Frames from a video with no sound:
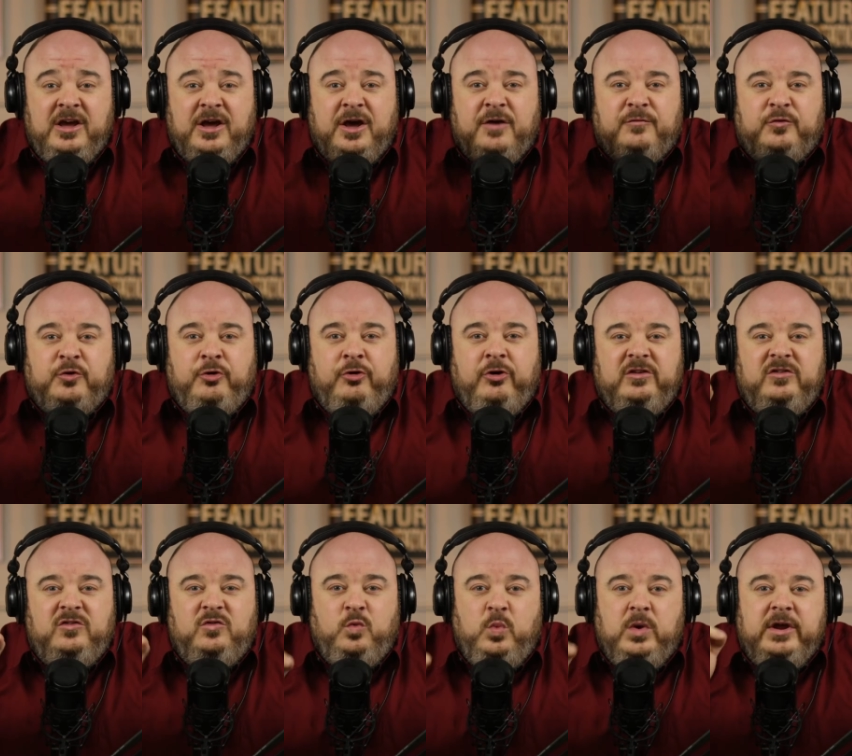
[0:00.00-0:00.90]
of
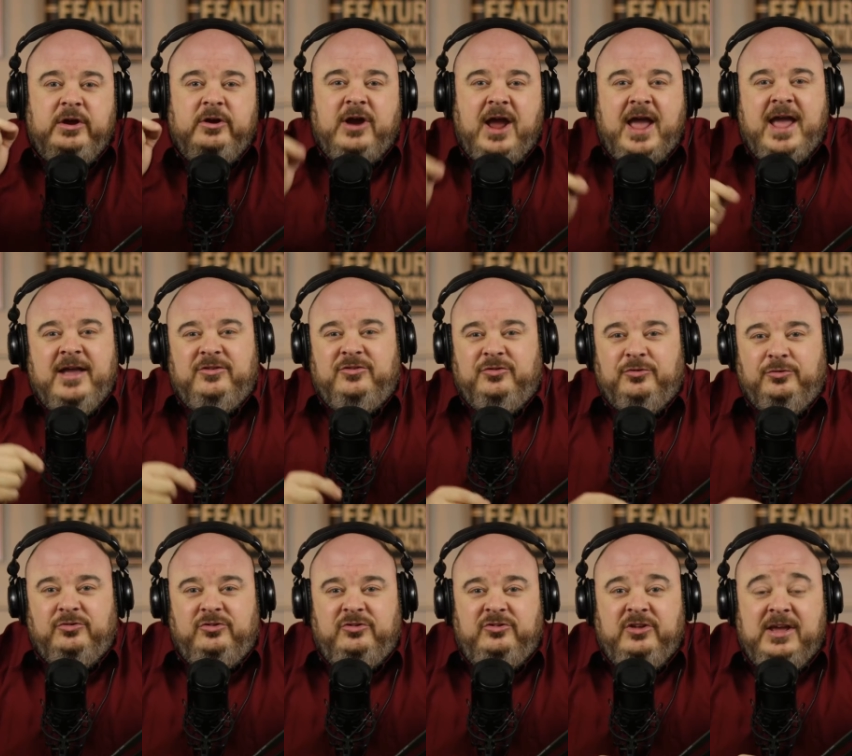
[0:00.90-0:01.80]
Chris Weir
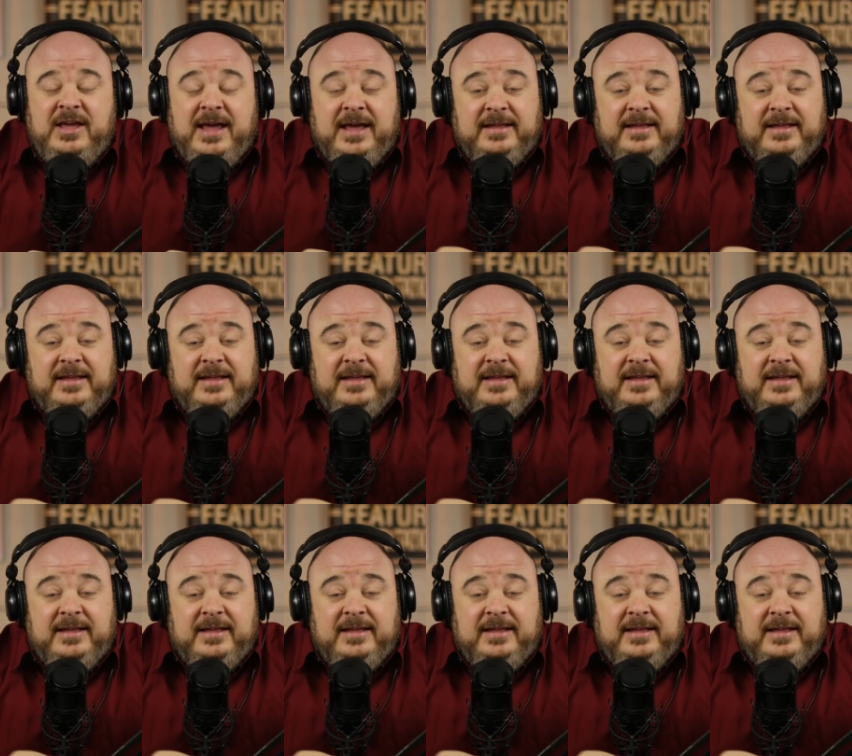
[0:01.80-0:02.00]
Answers.